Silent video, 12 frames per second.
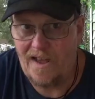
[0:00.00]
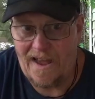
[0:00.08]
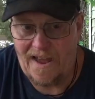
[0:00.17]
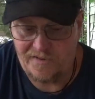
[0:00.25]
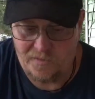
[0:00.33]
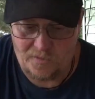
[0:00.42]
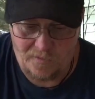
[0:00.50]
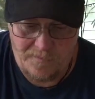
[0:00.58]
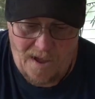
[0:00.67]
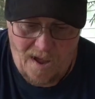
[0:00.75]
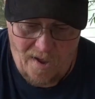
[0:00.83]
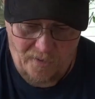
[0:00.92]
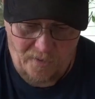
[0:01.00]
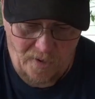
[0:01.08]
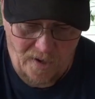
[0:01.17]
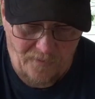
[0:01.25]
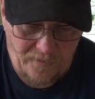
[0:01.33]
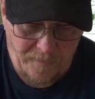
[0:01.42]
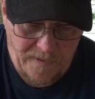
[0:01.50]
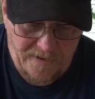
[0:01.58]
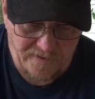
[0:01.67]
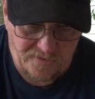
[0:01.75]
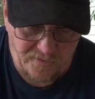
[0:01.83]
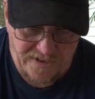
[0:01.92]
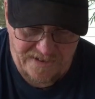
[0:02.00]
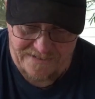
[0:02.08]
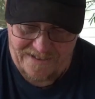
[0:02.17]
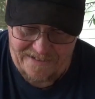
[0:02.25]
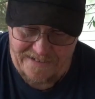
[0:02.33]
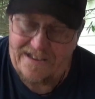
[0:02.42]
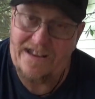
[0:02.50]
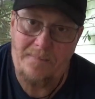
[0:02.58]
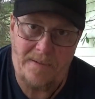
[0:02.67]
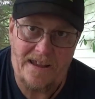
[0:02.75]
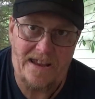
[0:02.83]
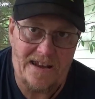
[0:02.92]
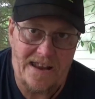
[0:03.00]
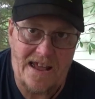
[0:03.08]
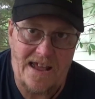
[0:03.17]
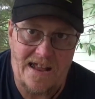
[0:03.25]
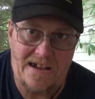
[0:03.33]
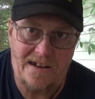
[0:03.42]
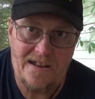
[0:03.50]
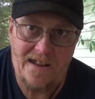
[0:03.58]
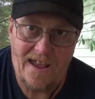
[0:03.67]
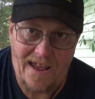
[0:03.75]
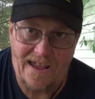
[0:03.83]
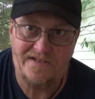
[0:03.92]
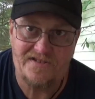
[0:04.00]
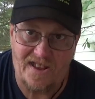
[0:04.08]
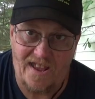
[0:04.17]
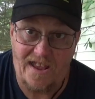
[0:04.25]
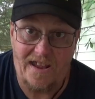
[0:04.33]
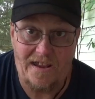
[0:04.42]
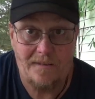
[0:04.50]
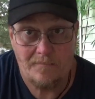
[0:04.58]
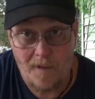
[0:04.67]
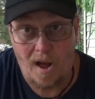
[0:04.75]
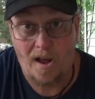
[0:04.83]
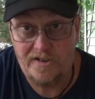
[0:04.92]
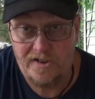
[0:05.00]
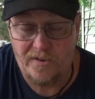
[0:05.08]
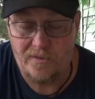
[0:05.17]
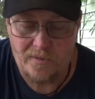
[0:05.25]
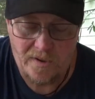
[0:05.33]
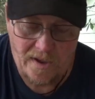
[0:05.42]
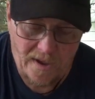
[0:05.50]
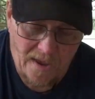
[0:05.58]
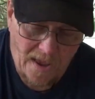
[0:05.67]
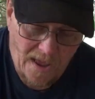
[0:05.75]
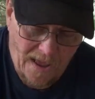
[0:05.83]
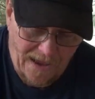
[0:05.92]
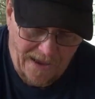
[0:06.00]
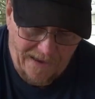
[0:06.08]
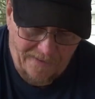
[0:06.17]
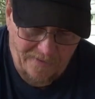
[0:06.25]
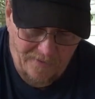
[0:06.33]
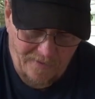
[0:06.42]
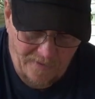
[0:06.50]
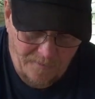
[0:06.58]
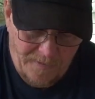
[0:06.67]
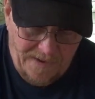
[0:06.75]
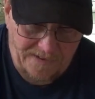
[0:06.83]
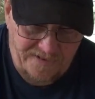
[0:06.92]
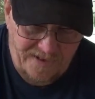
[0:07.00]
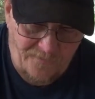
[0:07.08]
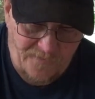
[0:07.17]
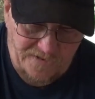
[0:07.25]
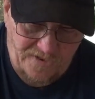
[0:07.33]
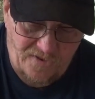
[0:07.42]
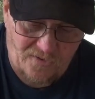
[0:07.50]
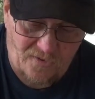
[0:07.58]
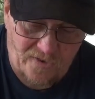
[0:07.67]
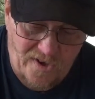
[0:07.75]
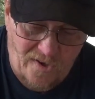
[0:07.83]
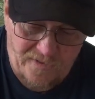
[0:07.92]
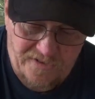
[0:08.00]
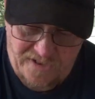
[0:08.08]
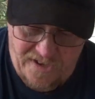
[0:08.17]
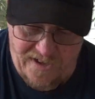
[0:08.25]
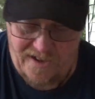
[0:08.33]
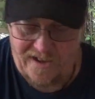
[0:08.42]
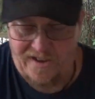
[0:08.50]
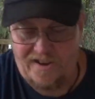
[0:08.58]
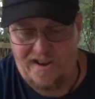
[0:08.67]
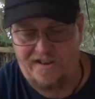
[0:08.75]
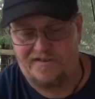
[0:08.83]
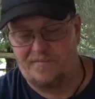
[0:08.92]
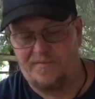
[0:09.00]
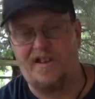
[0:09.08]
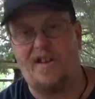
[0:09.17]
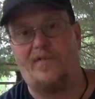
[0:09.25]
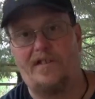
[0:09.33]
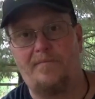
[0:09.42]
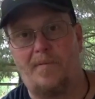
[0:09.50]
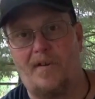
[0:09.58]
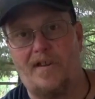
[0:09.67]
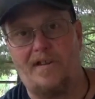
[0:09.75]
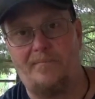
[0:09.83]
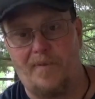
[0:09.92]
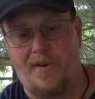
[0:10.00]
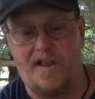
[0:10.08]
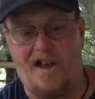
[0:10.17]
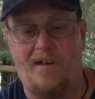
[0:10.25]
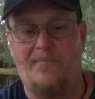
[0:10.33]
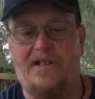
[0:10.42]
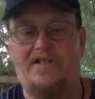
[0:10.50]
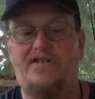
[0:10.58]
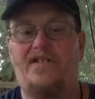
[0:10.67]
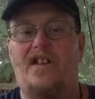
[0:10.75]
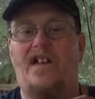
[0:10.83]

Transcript: actual model of the pistol is a TP9SA Mod 2. And the biggest difference that you're going to notice in it is some stuff that's pretty obvious.